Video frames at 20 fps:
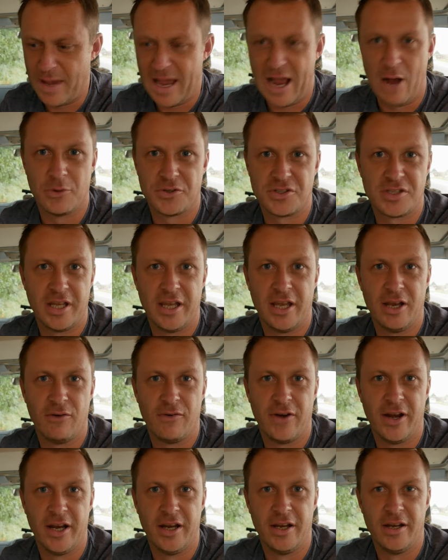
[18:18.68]
power
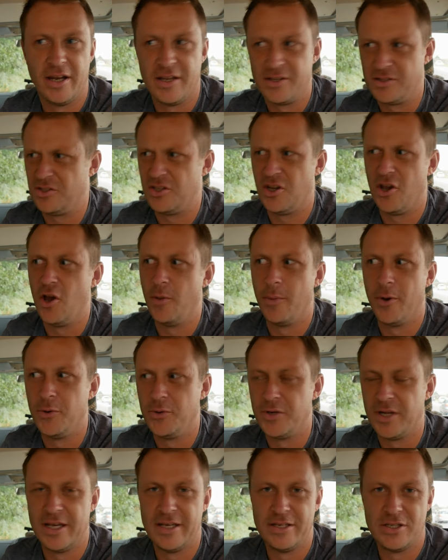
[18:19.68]
steering, it's
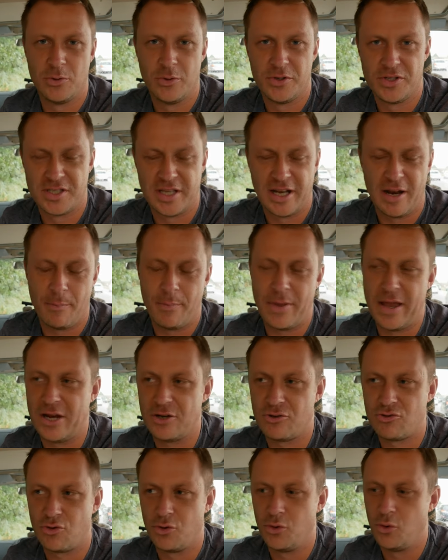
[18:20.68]
turbo diesel instead of
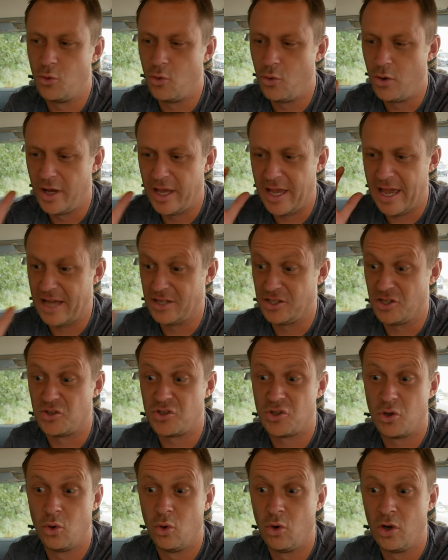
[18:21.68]
petrol, it has a
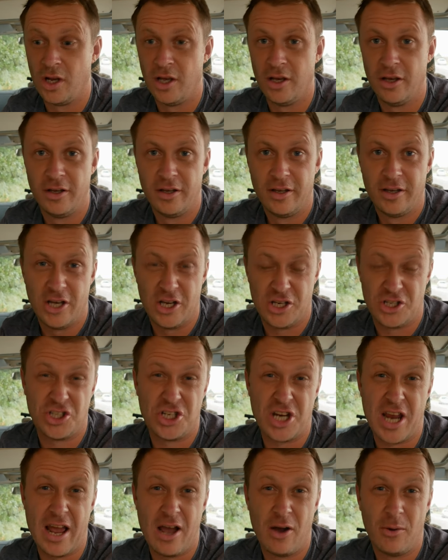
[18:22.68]
toilet, a
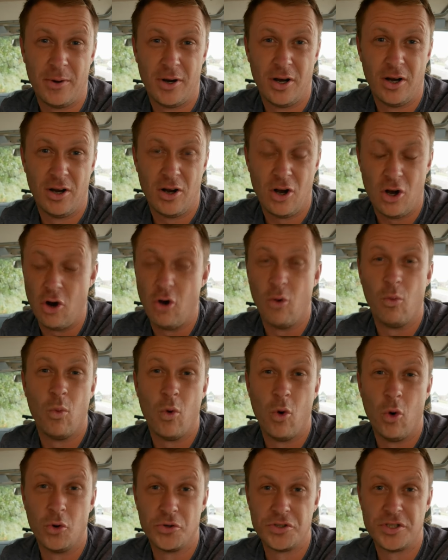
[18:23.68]
shower,
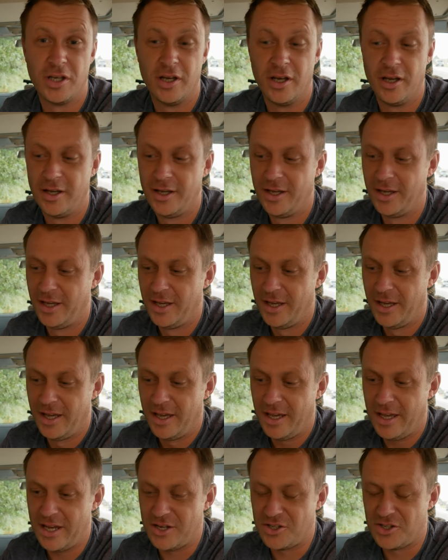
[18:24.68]
hot water.
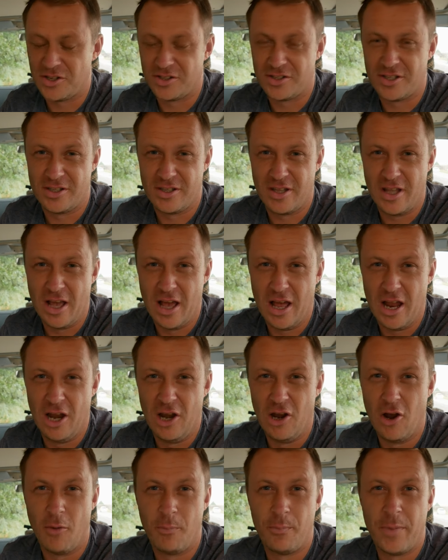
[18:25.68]
It's just a
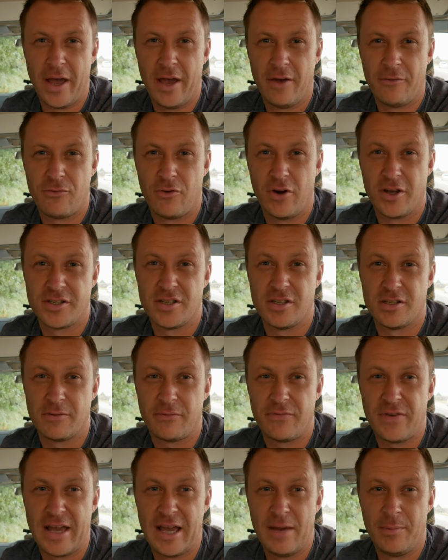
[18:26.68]
lot better for us as
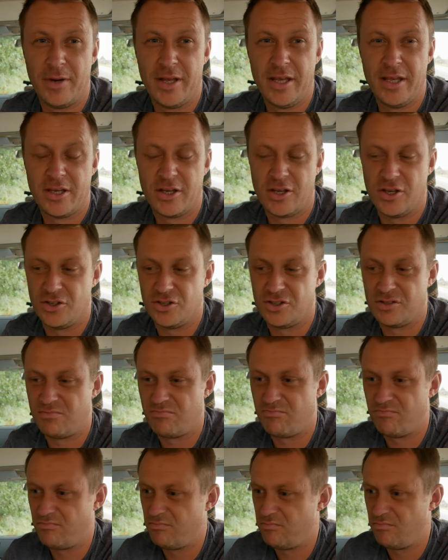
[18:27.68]
a family,
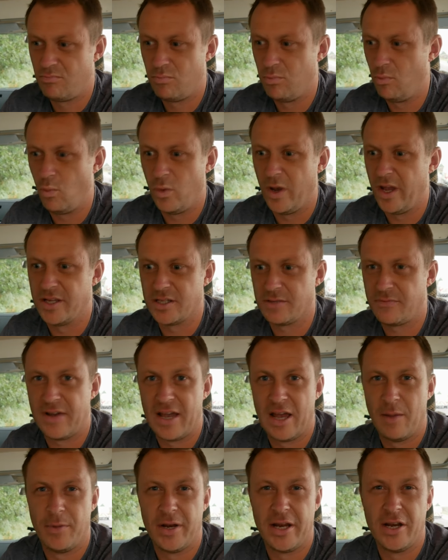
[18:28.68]
because we as a
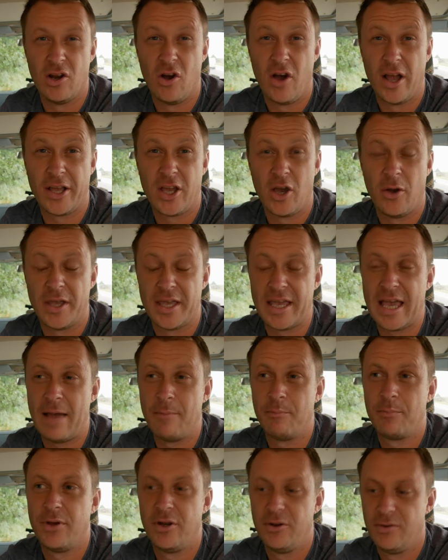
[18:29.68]
family like going
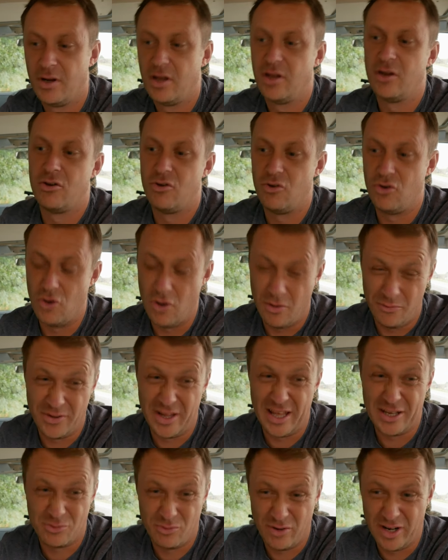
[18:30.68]
camping. Not
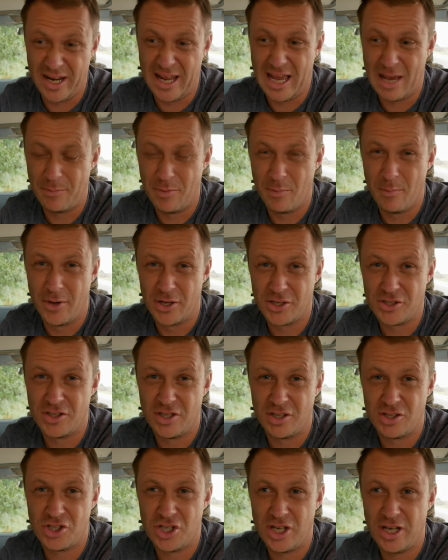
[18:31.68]
that that's really happened
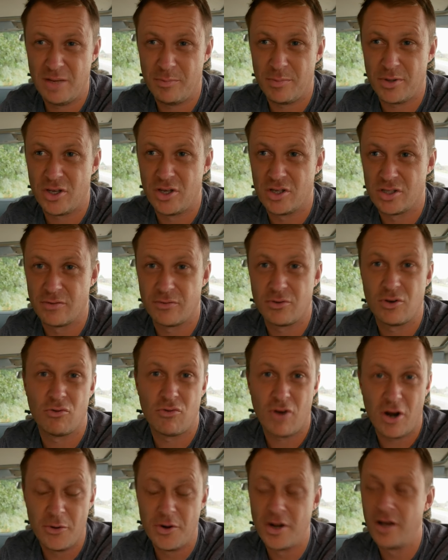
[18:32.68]
much this year because of
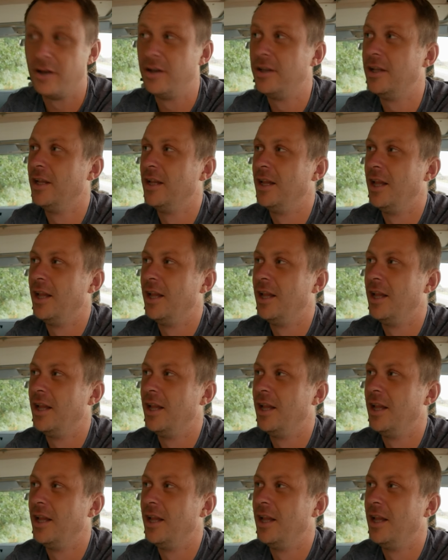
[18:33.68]
Corona.